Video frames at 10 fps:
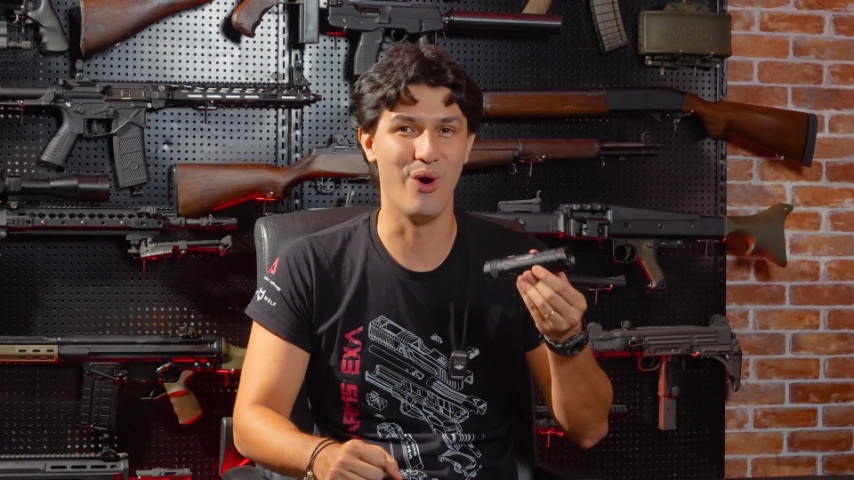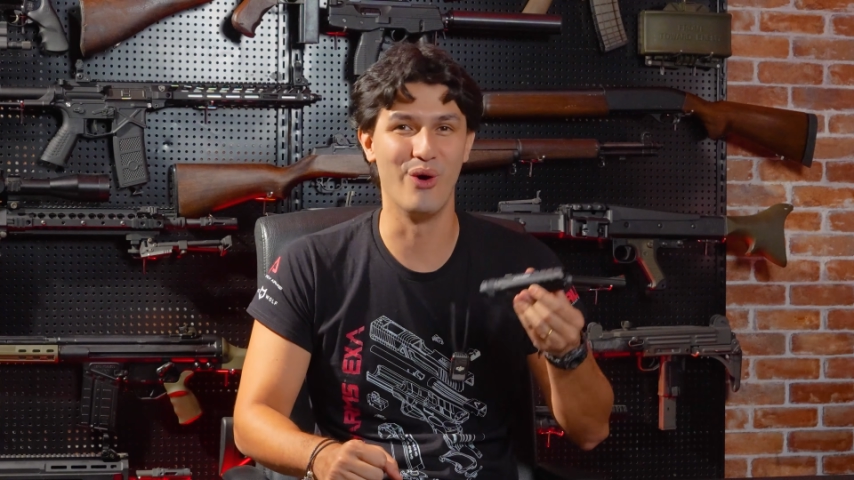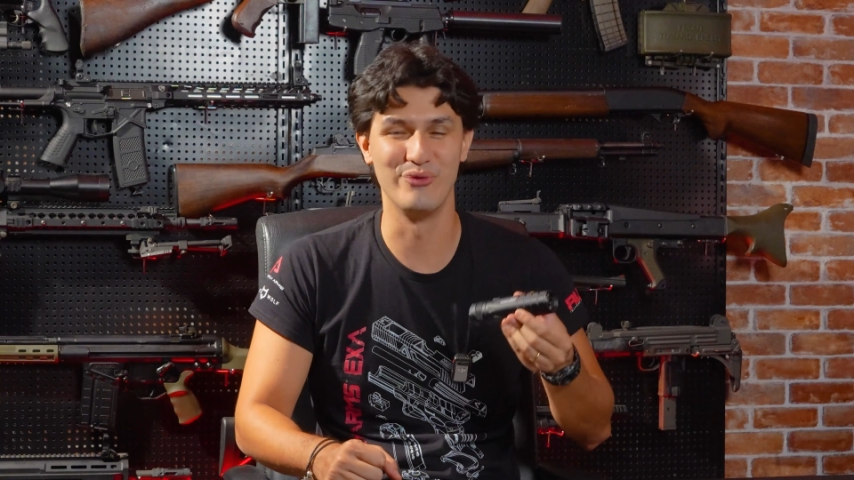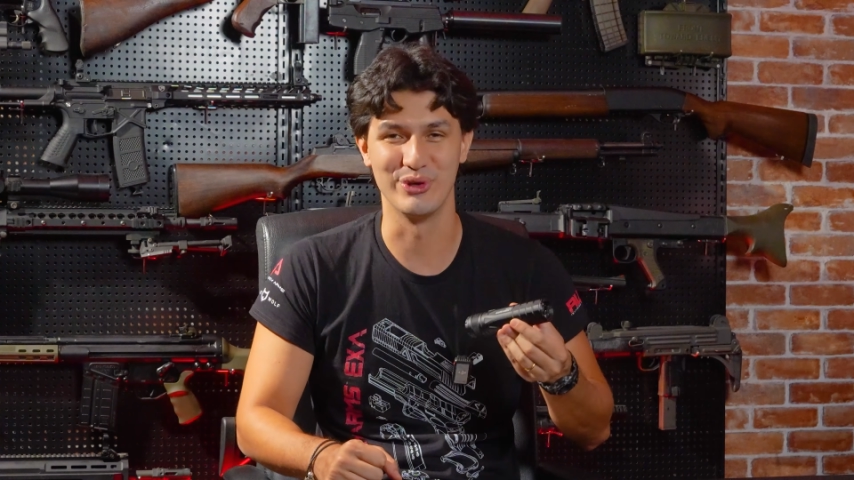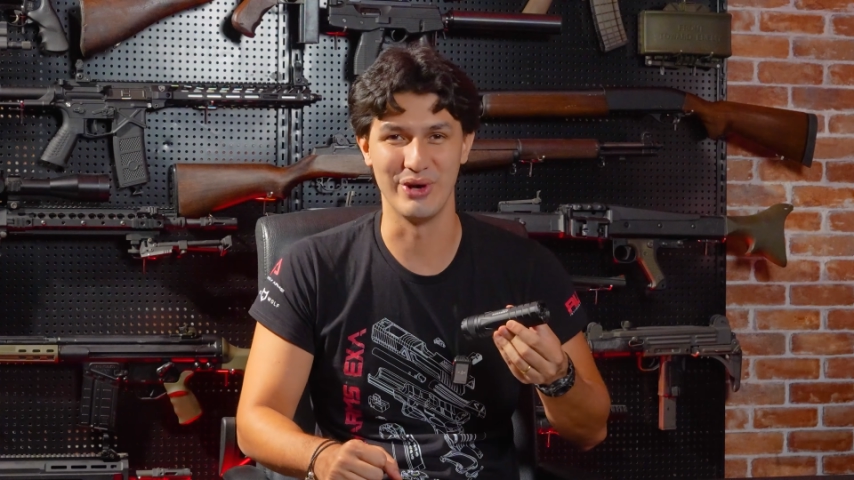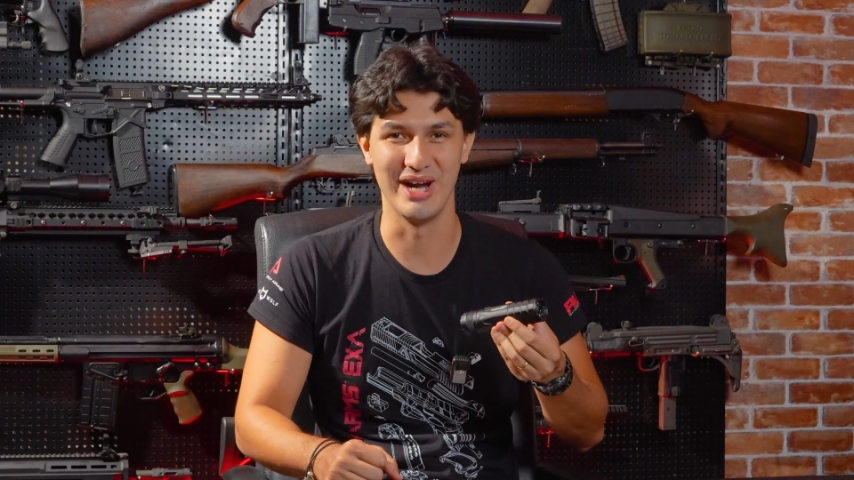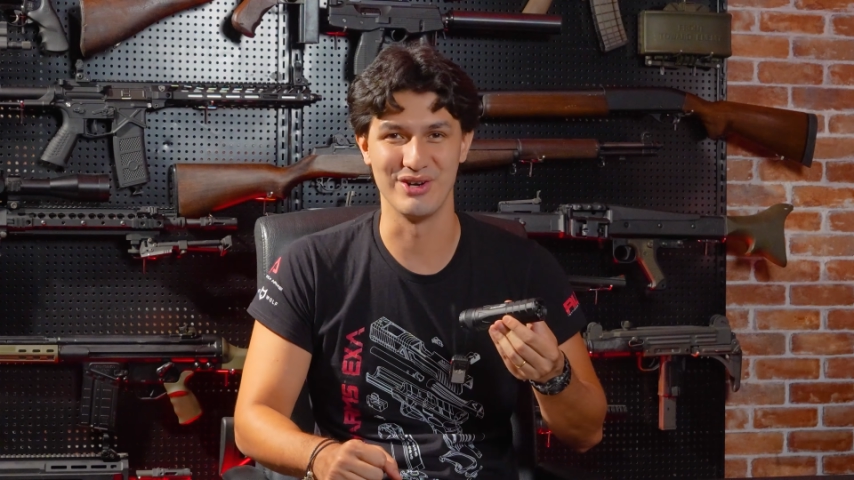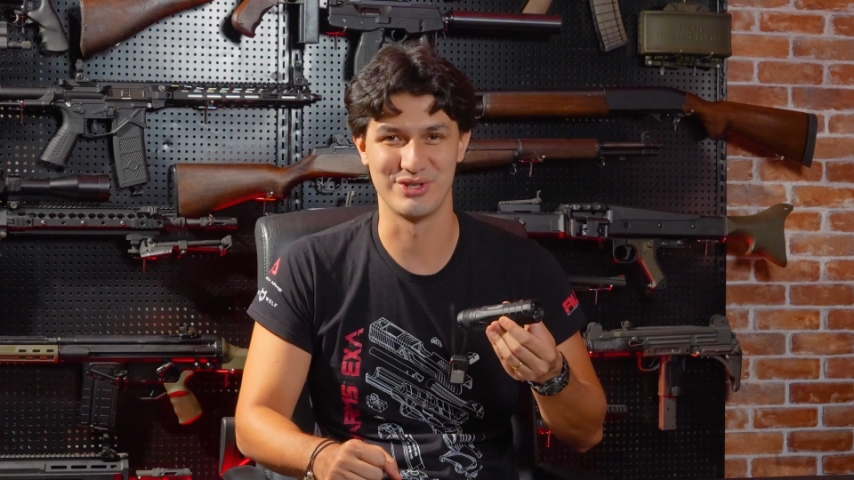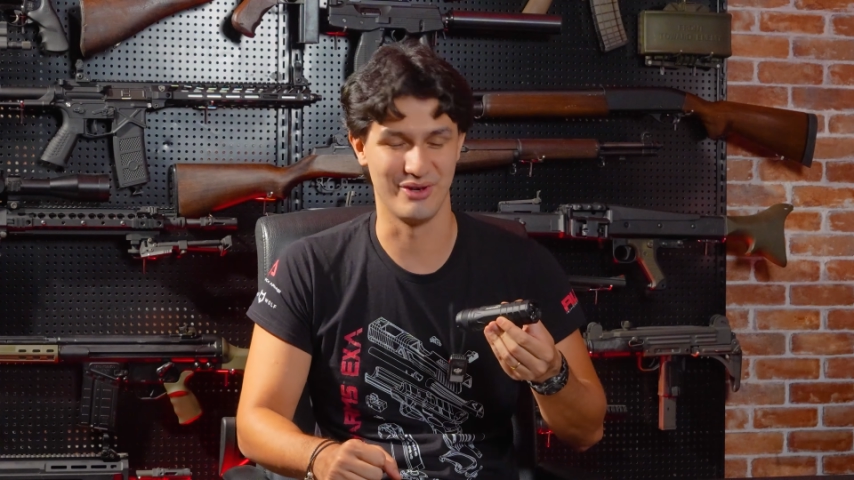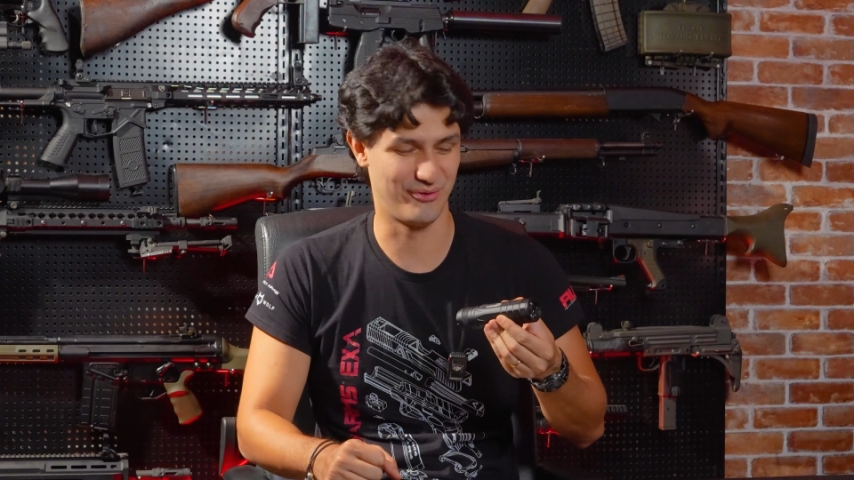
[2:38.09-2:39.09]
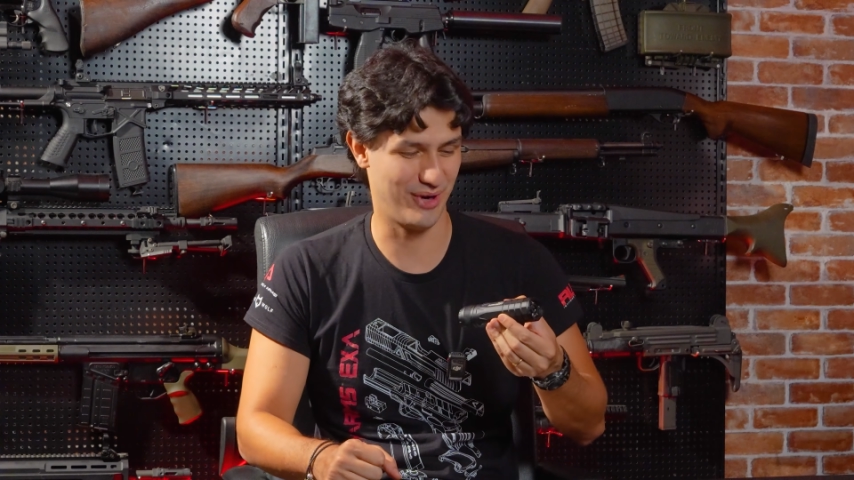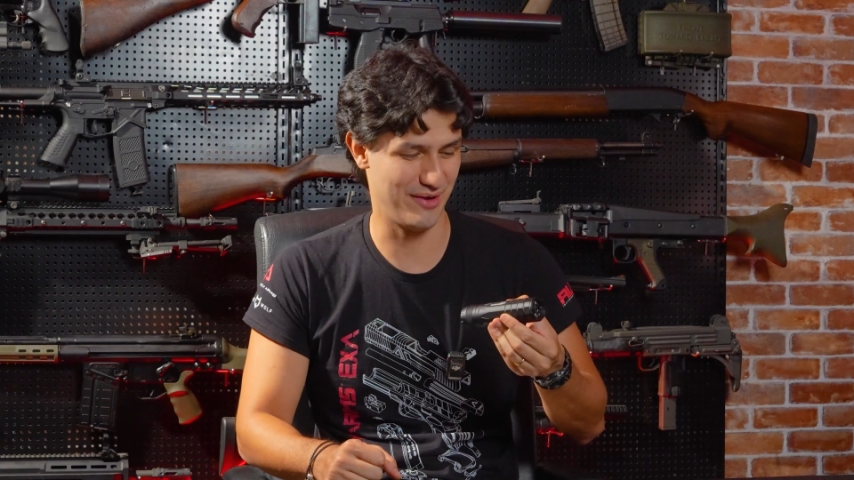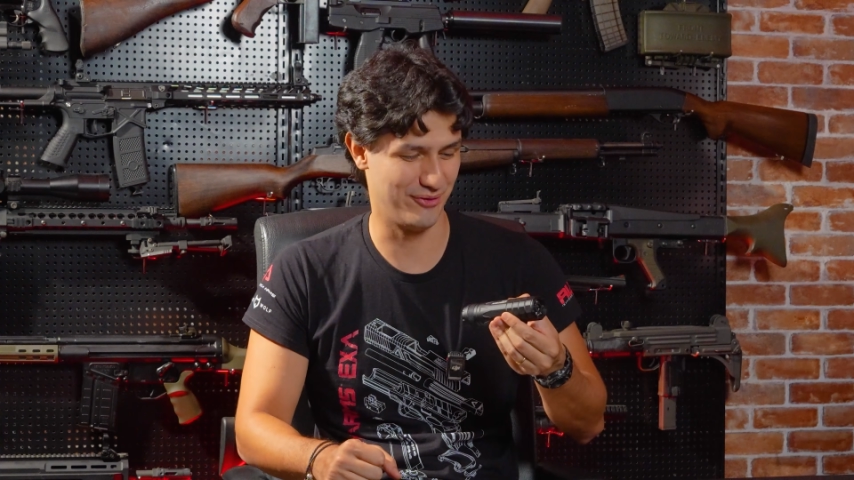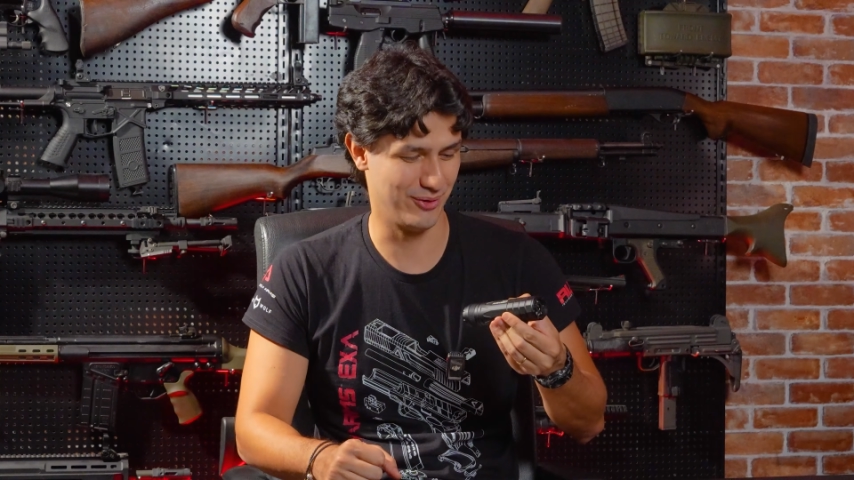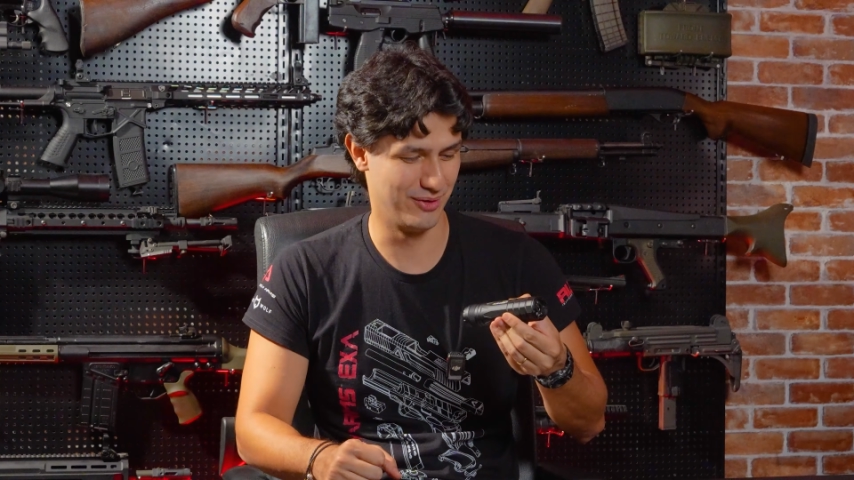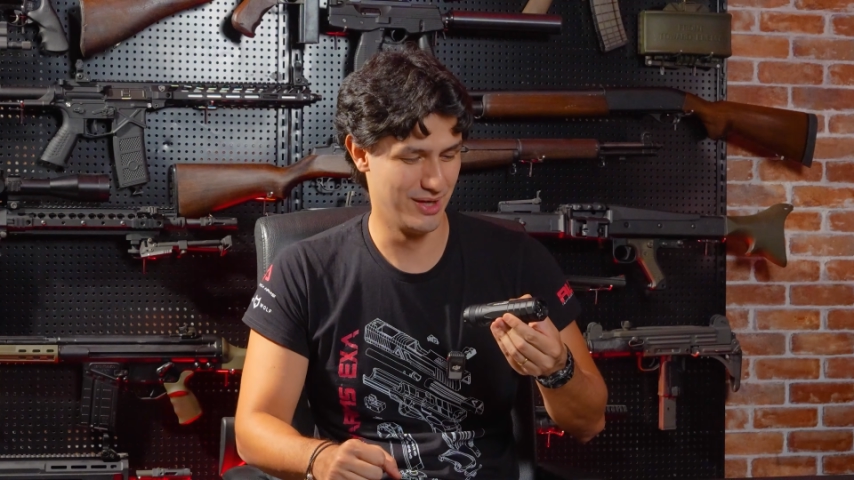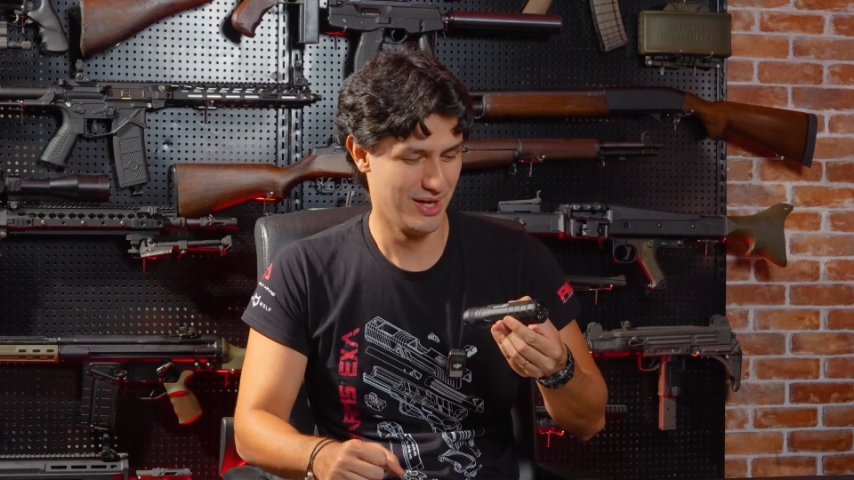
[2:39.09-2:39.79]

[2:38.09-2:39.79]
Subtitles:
of your airsoft rifle.